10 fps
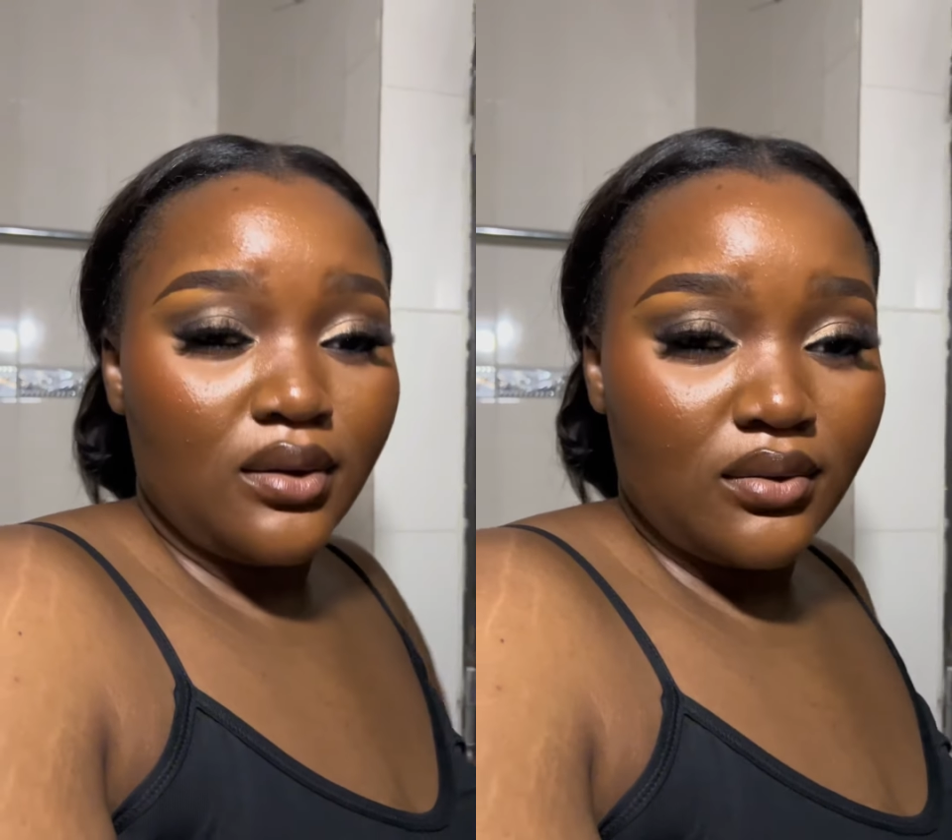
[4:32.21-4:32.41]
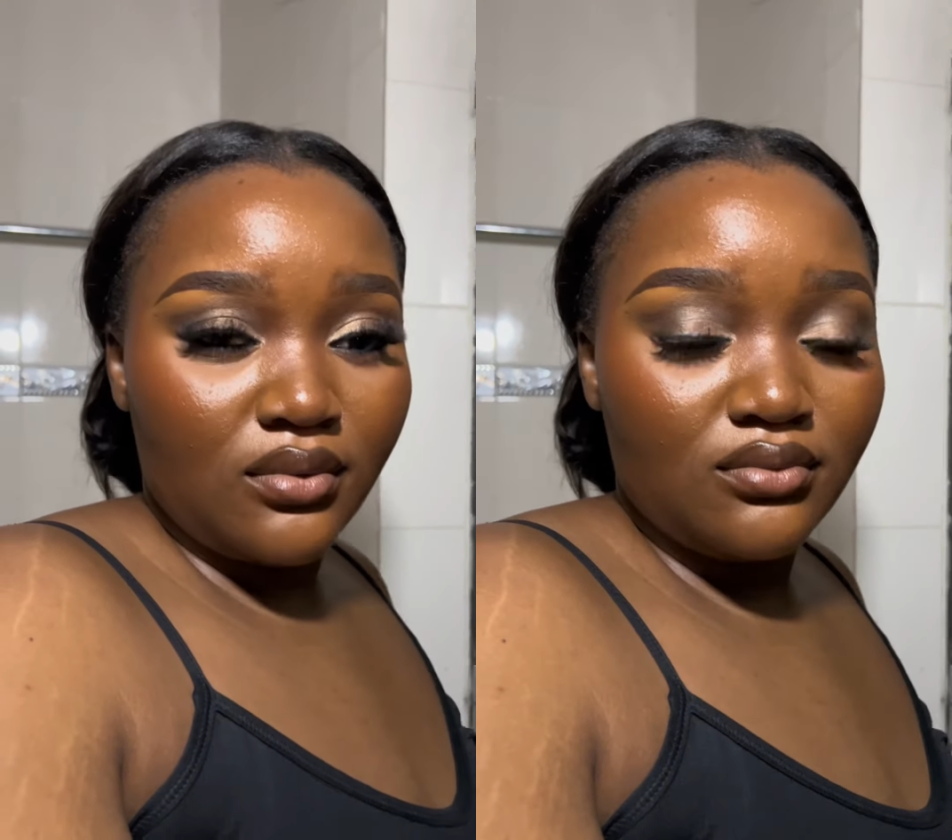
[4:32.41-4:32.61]

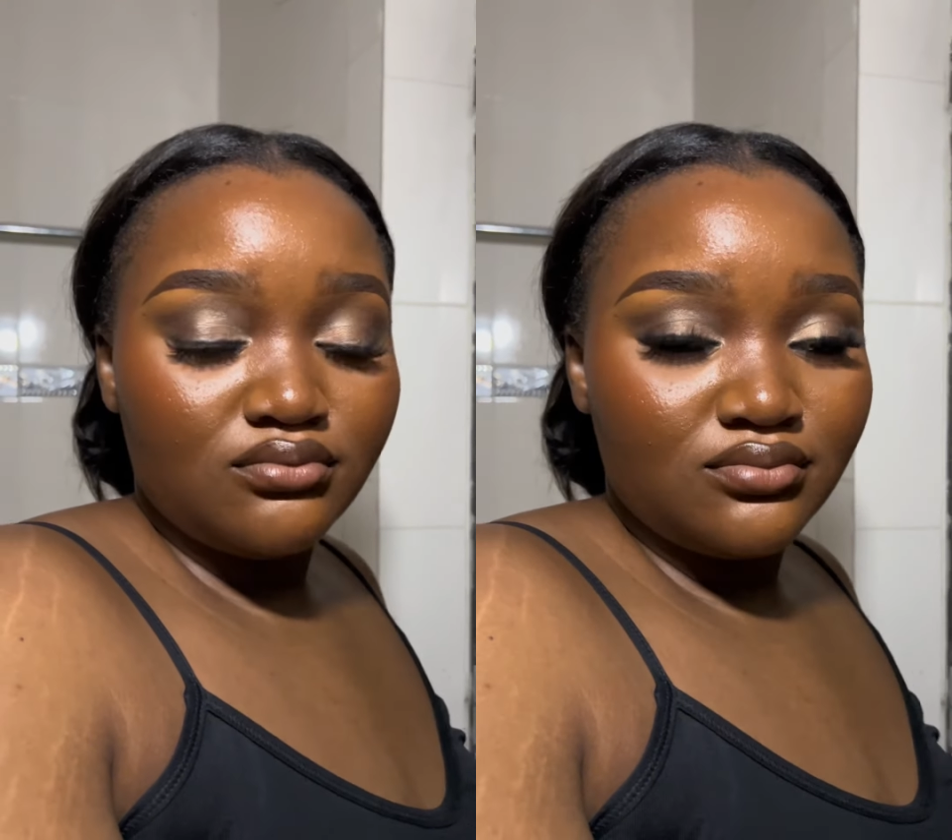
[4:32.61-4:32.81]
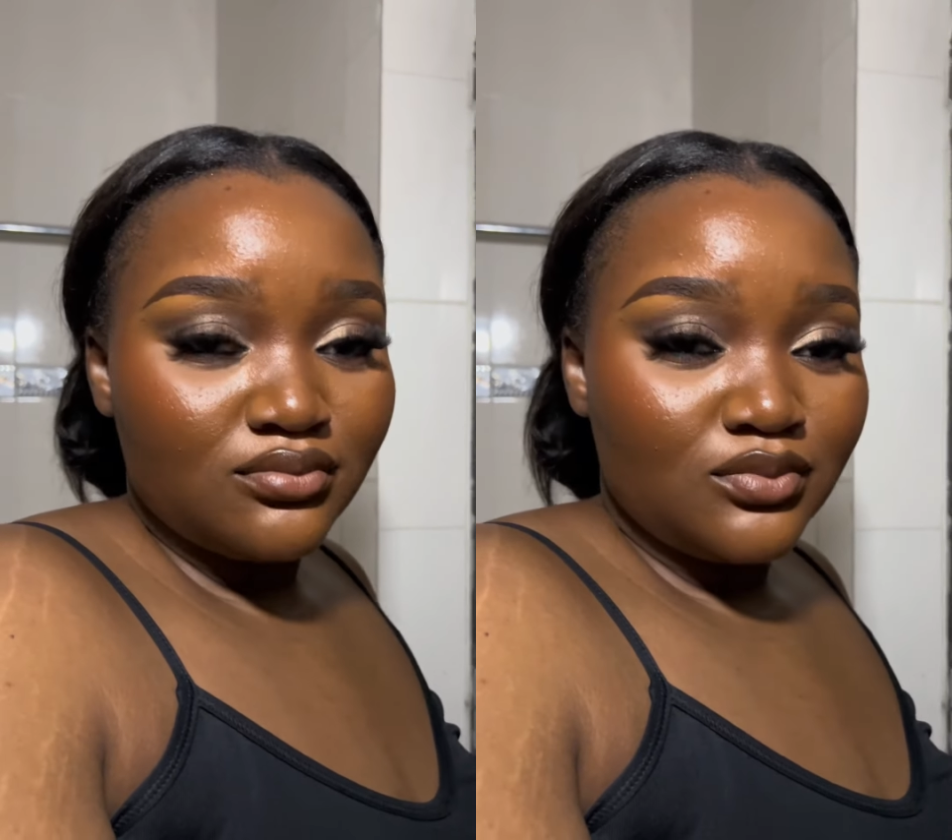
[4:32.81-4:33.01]
it.
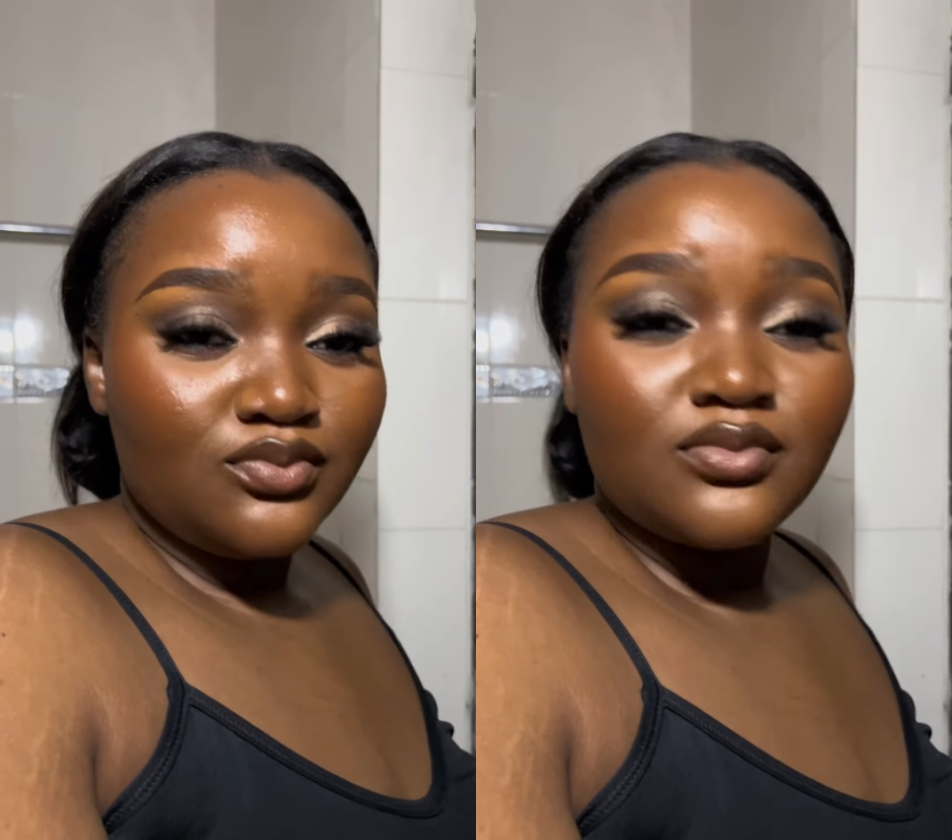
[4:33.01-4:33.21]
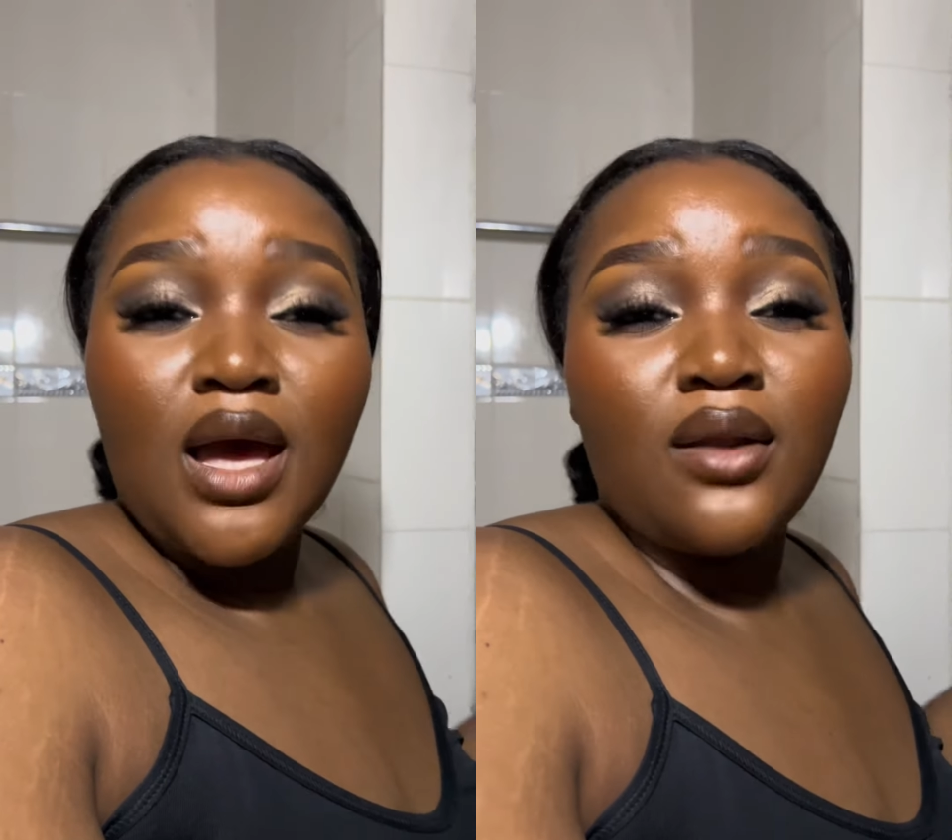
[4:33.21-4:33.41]

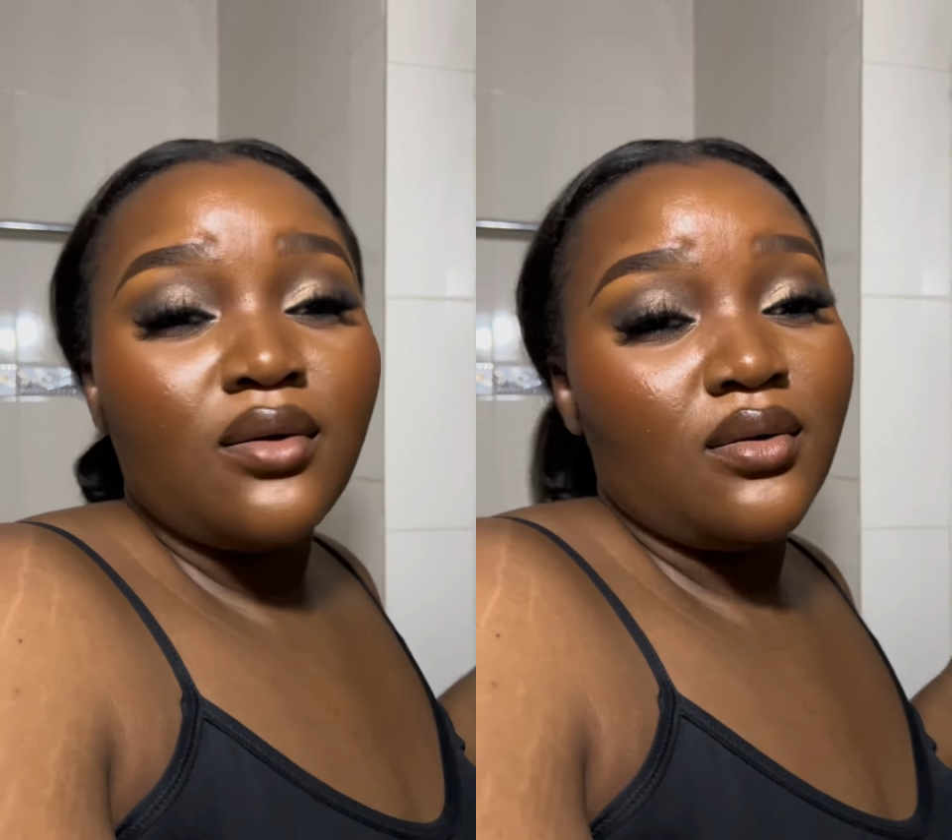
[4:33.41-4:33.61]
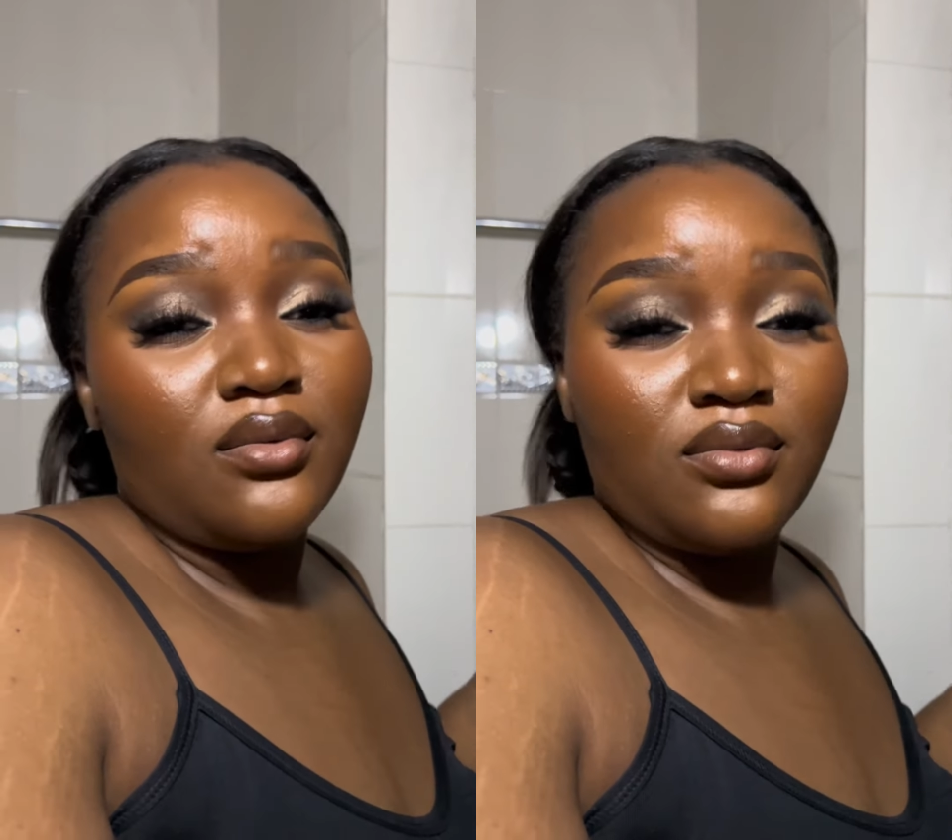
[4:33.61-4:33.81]
I
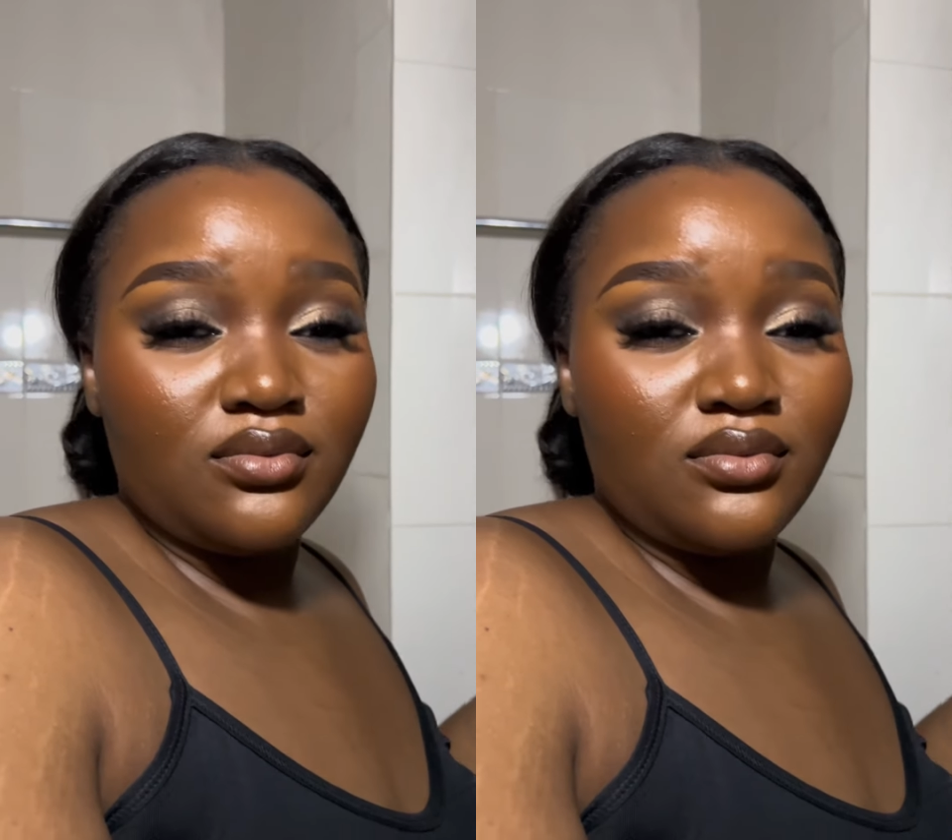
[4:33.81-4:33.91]
know.